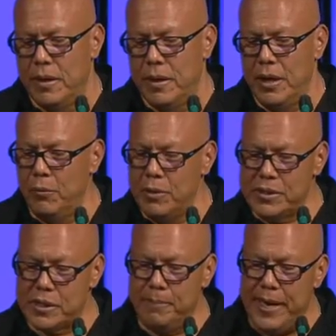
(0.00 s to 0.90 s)
It was
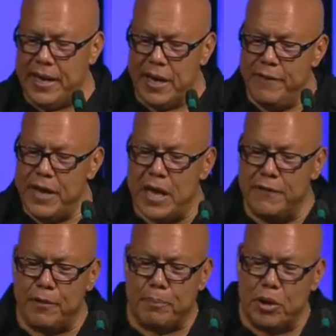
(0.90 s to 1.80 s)
to be given out of a
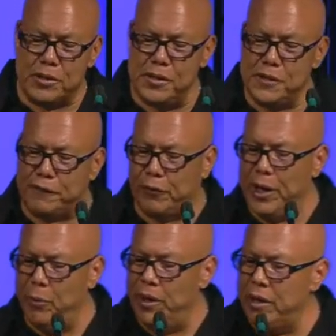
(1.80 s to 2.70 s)
person's free
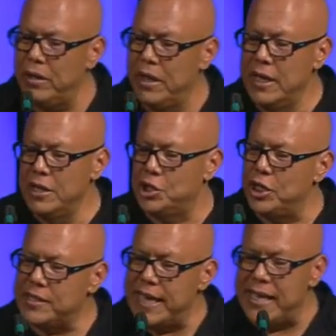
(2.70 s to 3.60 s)
will,
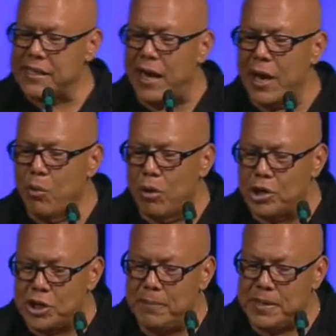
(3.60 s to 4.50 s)
just as our
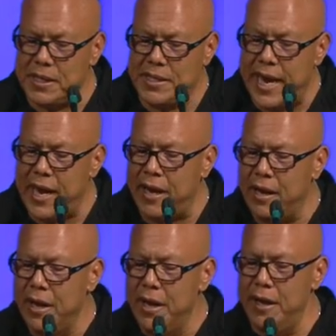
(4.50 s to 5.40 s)
worship today
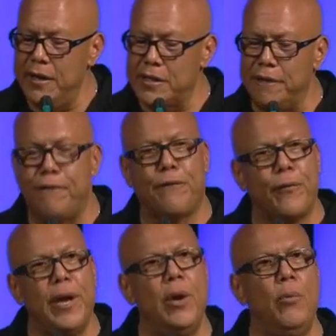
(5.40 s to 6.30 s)
is a
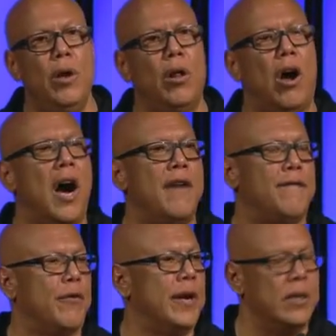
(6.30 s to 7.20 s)
free will
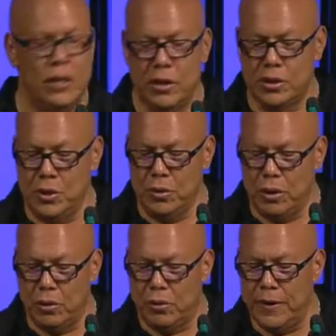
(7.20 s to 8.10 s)
offering to the
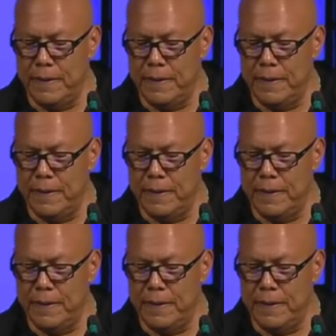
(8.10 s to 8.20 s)
Lord.